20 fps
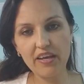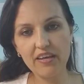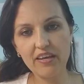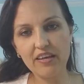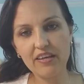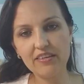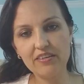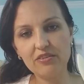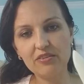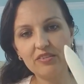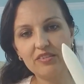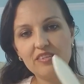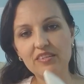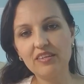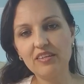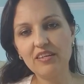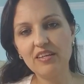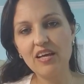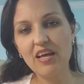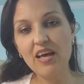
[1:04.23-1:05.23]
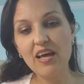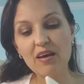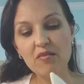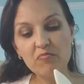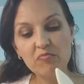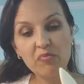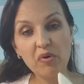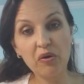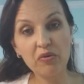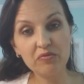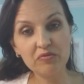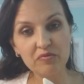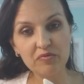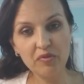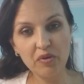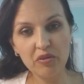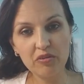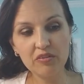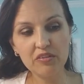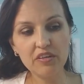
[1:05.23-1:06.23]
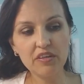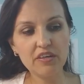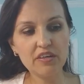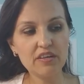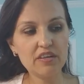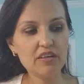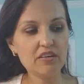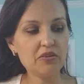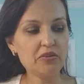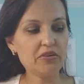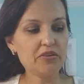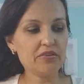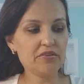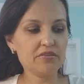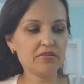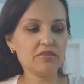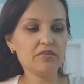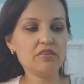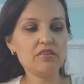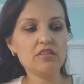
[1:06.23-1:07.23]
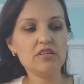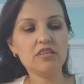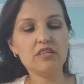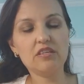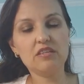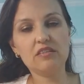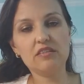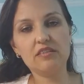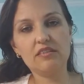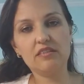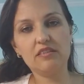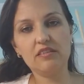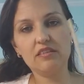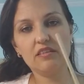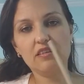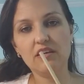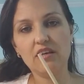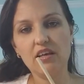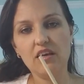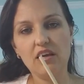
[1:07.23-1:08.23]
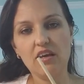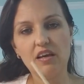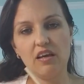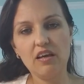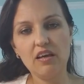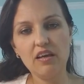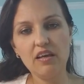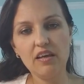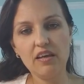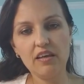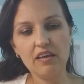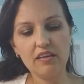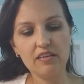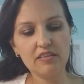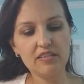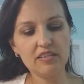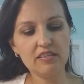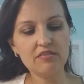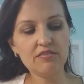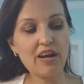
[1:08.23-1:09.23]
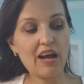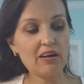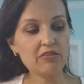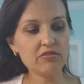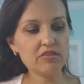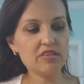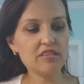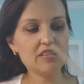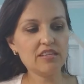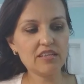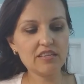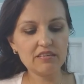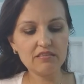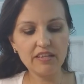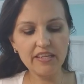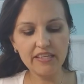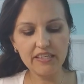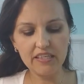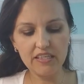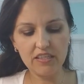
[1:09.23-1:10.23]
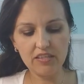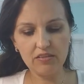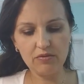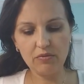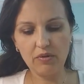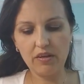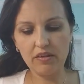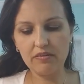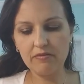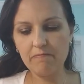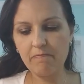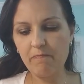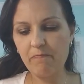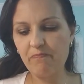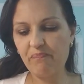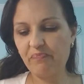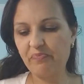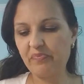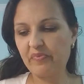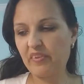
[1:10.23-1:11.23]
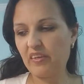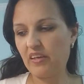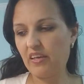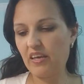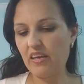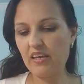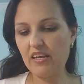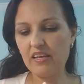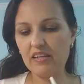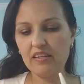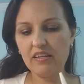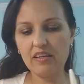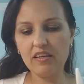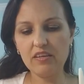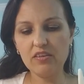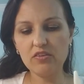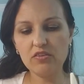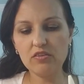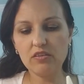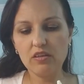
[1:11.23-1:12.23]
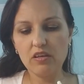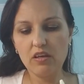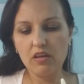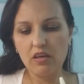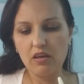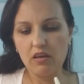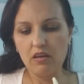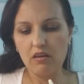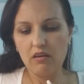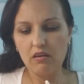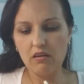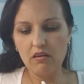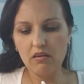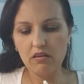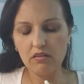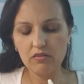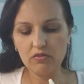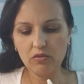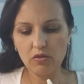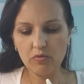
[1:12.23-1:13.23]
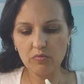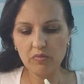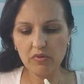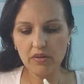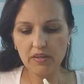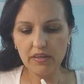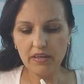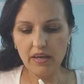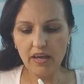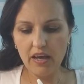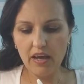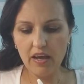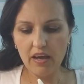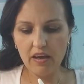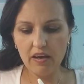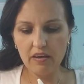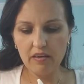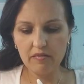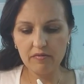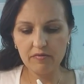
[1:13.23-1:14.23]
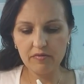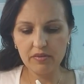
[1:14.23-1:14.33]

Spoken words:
I use the bone folder, or you could use a round stick like this one. And I normally have